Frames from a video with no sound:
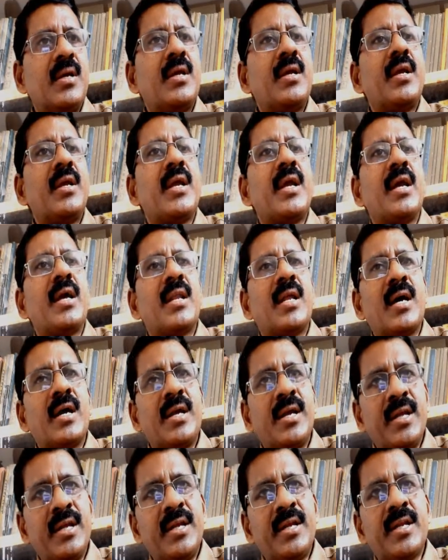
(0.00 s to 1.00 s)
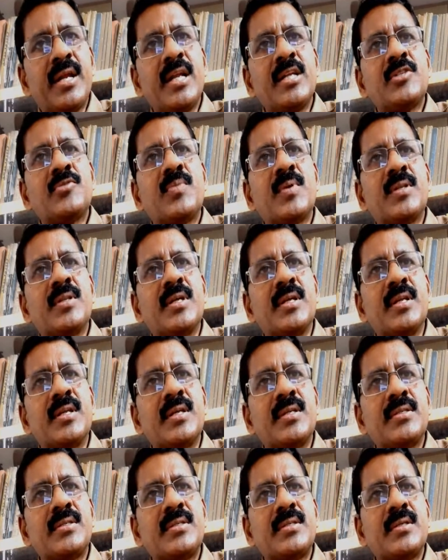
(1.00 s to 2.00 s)
can again transfer the
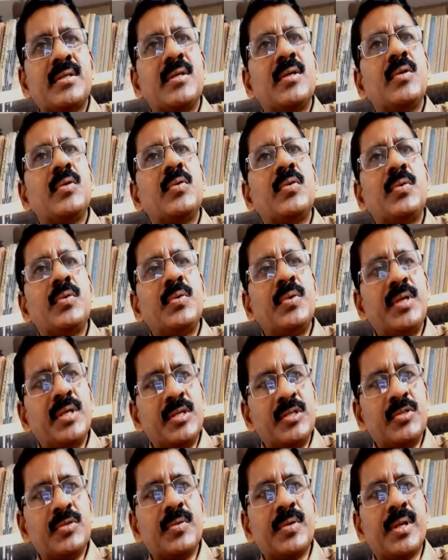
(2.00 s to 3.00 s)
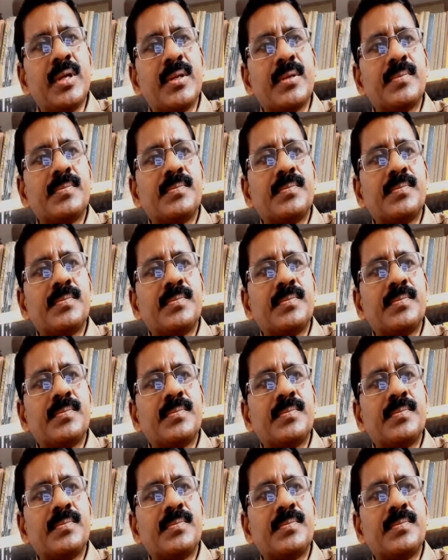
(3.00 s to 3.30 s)
risk to insurer.